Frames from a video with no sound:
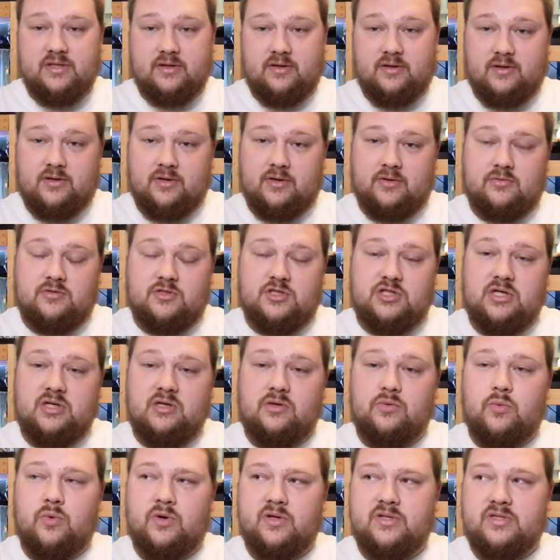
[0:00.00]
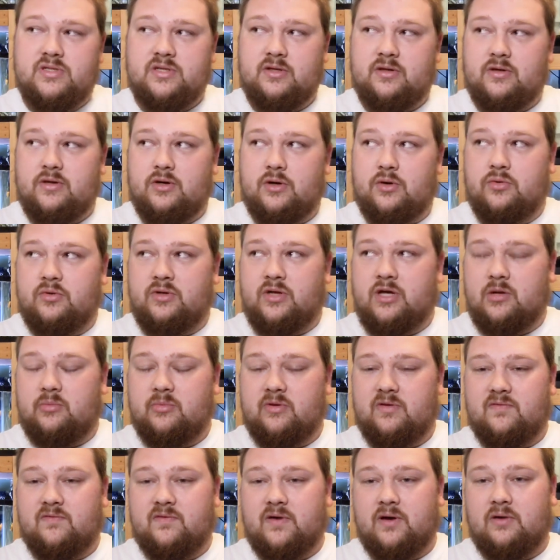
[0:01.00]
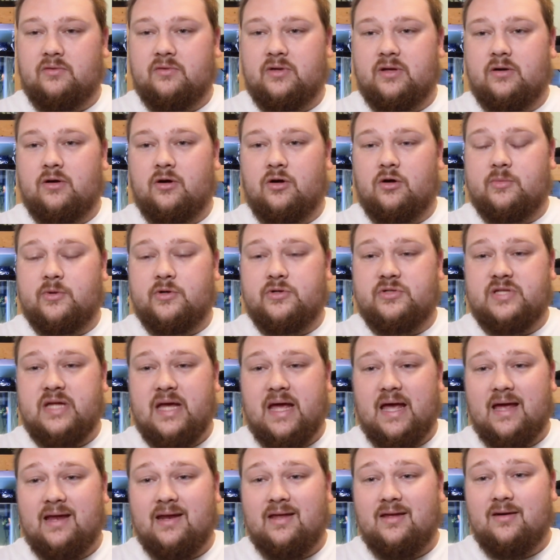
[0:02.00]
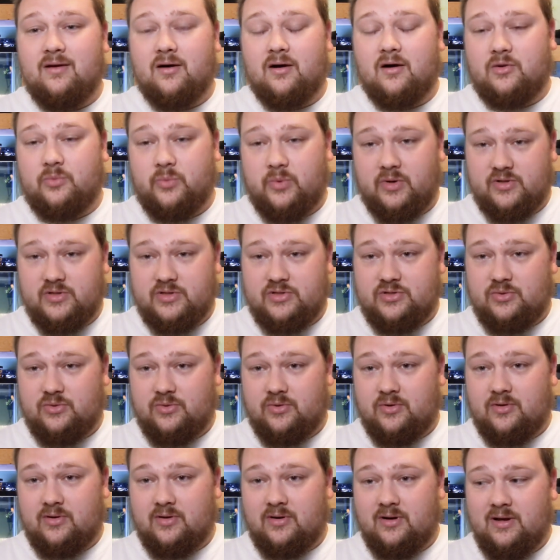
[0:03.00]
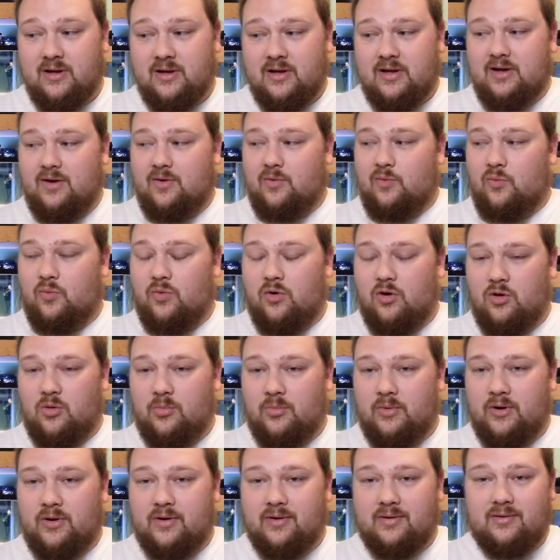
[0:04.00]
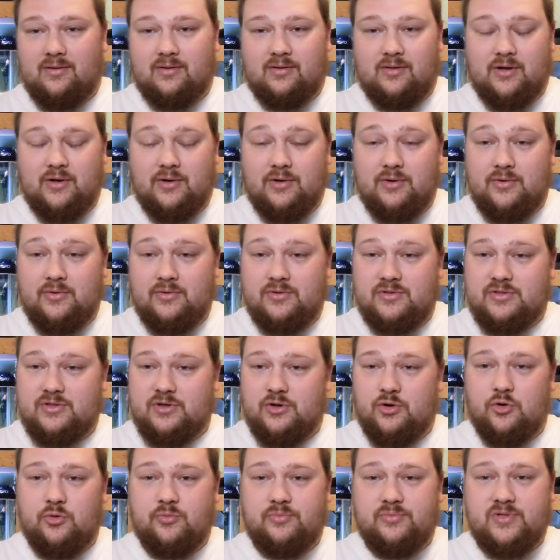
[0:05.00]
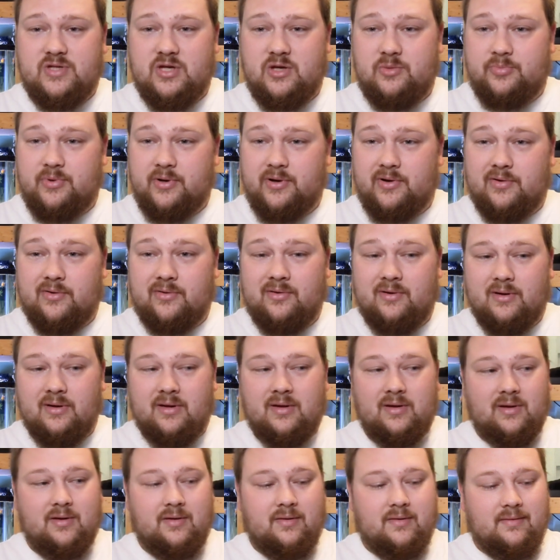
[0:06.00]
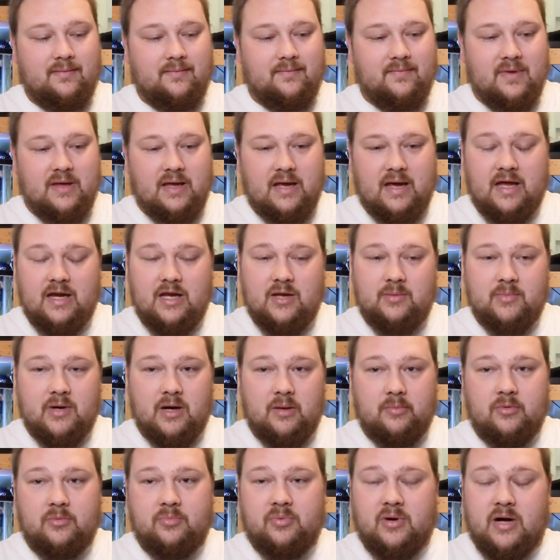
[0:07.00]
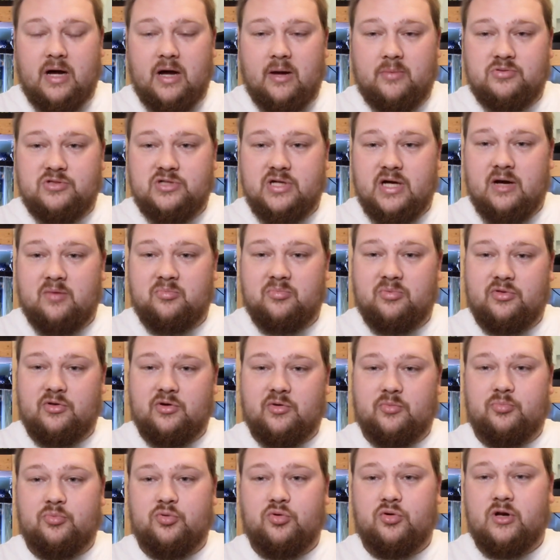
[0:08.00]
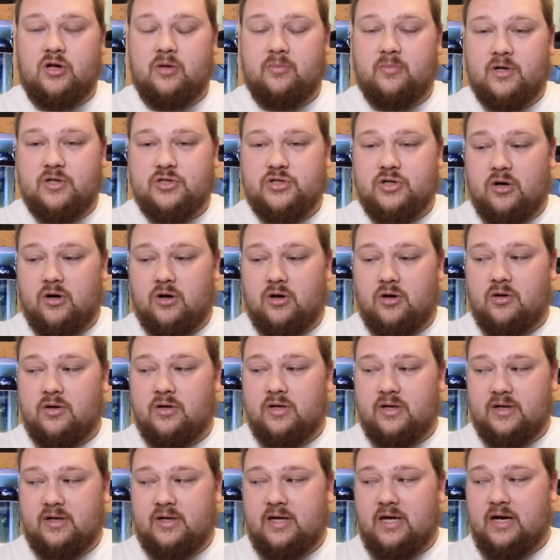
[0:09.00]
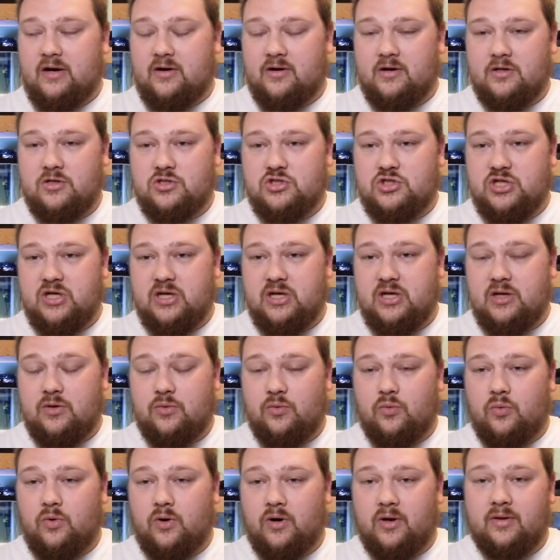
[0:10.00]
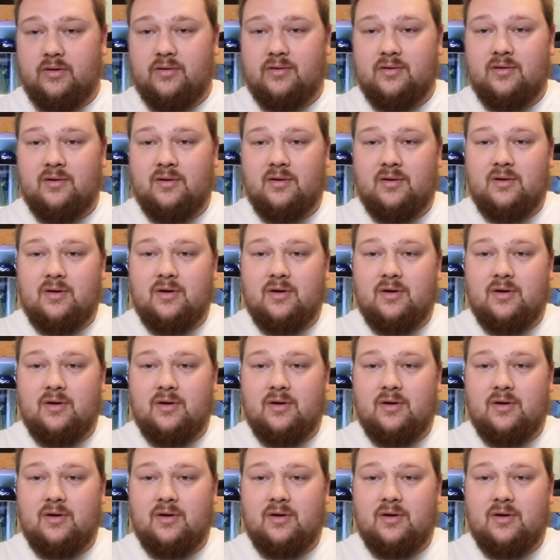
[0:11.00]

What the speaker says: silicone. GE1 silicone can be found at almost any hardware store, Walmart, Lowe's, Home Depot, any mom and pop shop. They're pretty much all going to carry GE1